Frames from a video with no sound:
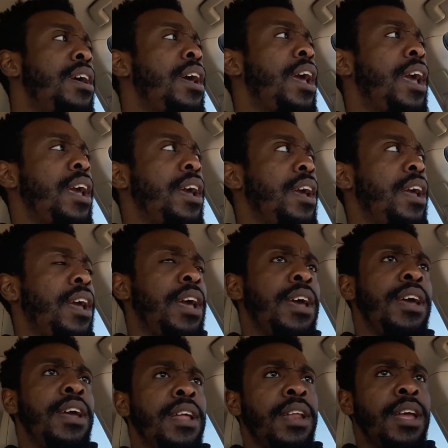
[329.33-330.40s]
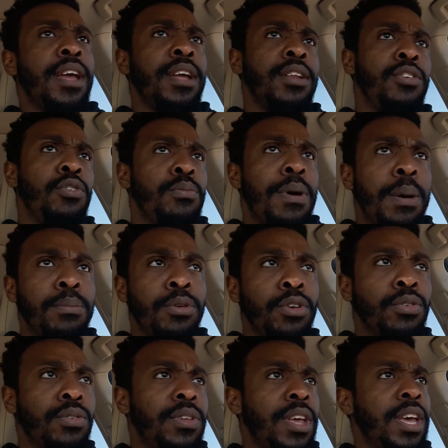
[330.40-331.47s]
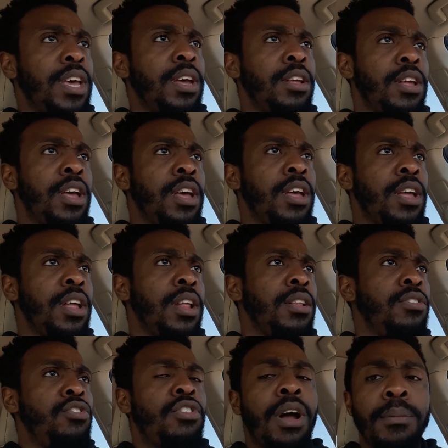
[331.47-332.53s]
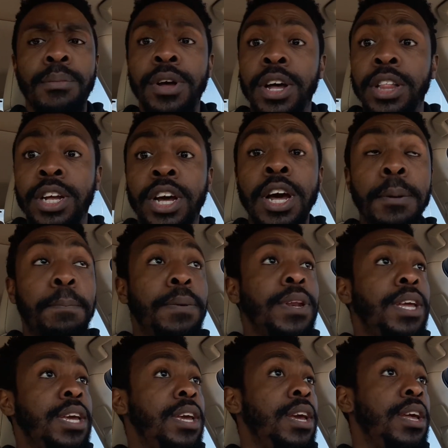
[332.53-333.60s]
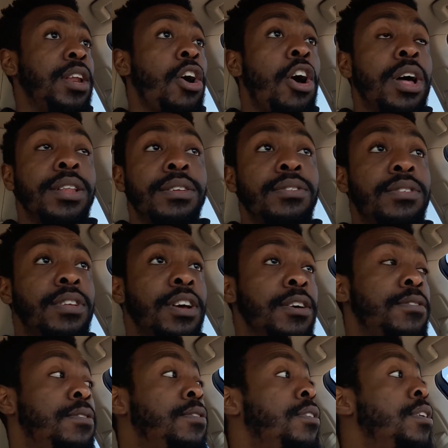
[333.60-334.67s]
and do my music and start my other company and all this stuff.